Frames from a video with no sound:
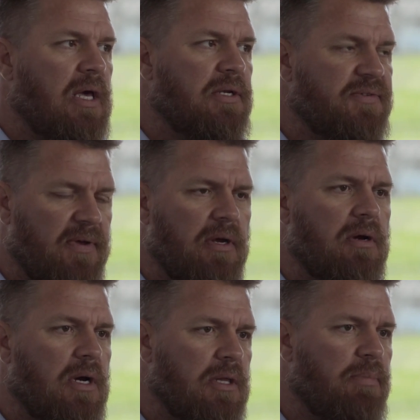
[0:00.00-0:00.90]
had his
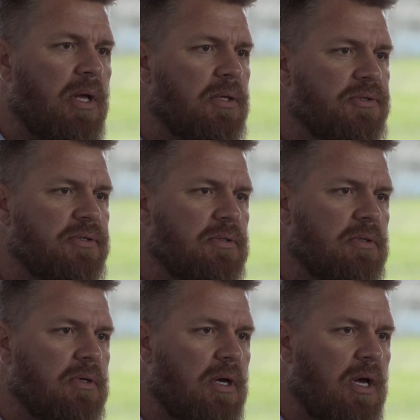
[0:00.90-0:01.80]
finger on the pulse
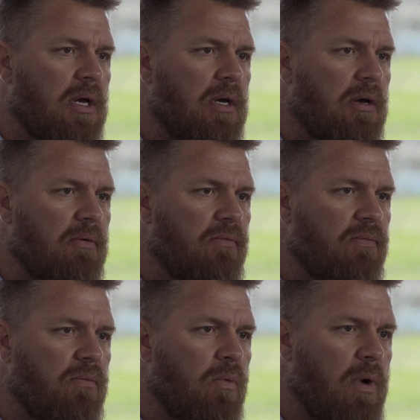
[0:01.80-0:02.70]
uh, of
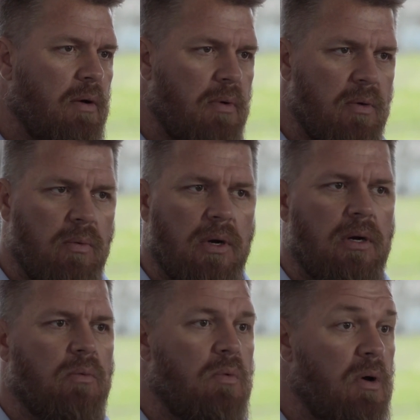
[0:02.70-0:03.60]
where we were,
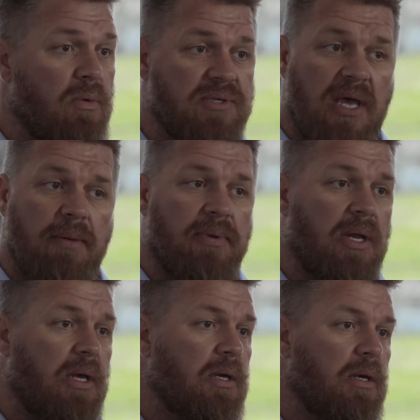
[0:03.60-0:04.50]
what was
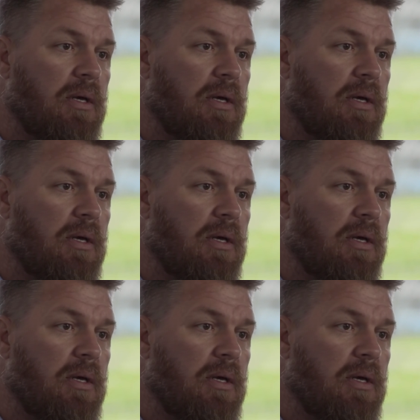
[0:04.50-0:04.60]
happening.